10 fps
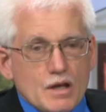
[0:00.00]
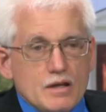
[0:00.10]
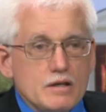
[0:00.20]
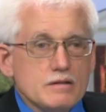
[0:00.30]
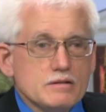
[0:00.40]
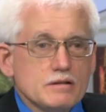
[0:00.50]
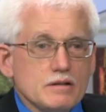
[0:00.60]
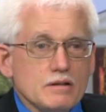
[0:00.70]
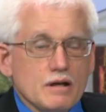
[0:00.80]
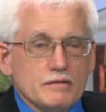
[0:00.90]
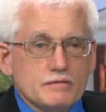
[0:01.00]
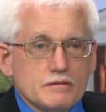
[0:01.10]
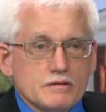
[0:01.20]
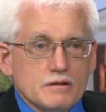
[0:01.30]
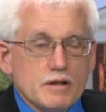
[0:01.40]
He is the uh,
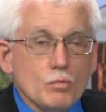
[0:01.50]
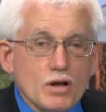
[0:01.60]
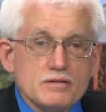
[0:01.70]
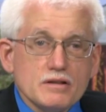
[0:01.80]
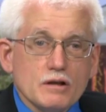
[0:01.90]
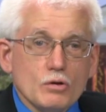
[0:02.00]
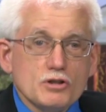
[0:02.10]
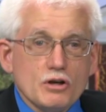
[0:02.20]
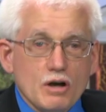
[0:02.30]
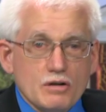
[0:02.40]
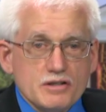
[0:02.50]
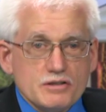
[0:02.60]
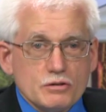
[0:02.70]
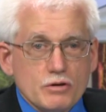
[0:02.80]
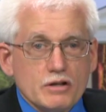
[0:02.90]
he was the co-chair and
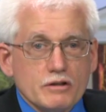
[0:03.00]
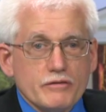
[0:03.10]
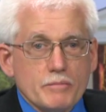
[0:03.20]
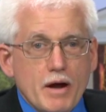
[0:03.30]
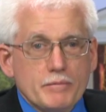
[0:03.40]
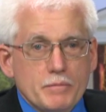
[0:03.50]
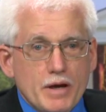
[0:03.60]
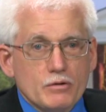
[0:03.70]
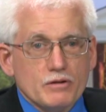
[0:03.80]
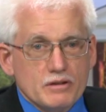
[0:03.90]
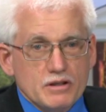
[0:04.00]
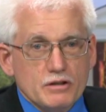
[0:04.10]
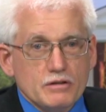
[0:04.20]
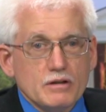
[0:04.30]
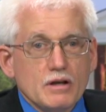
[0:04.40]
artistic director of the Bobbi Biron
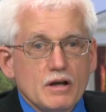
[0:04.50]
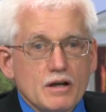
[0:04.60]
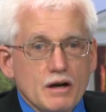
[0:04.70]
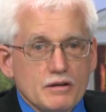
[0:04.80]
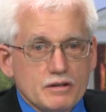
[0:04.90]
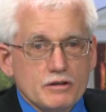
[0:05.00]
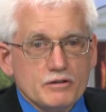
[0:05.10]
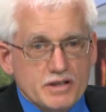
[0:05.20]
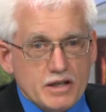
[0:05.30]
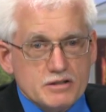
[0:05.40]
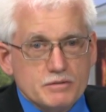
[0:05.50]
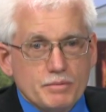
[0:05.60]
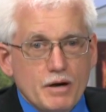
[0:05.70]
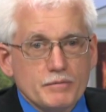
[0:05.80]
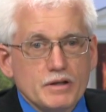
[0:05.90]
Theater right. in our theater and dance
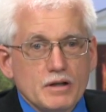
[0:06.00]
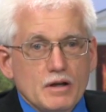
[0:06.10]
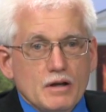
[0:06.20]
department.